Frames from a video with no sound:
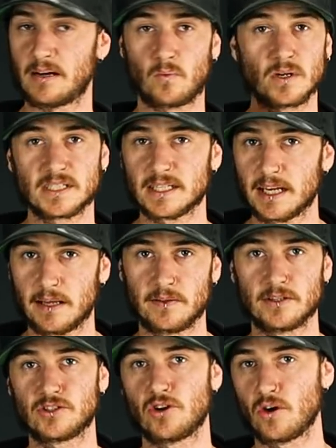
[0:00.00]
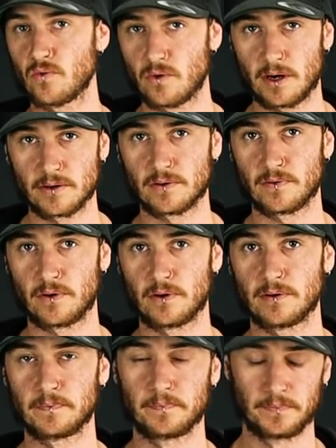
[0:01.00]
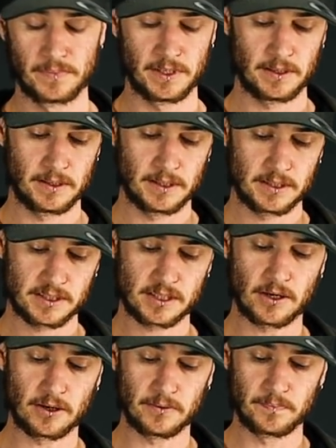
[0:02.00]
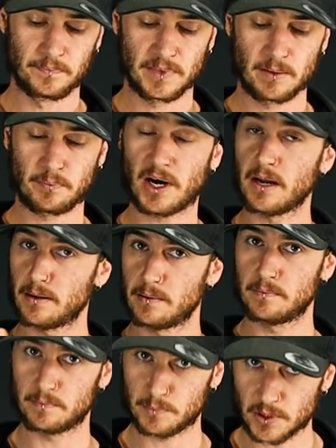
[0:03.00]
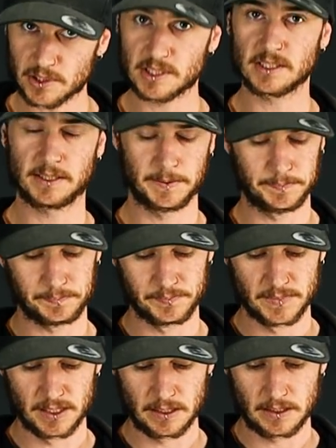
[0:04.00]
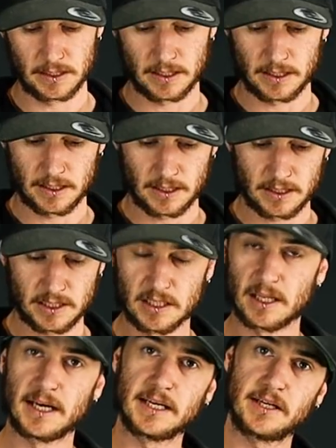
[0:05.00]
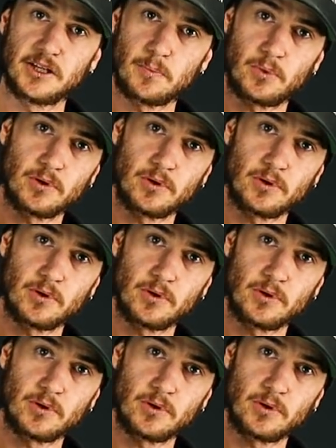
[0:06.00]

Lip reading: Once again, there's no right or wrong. So, but personally, you layer your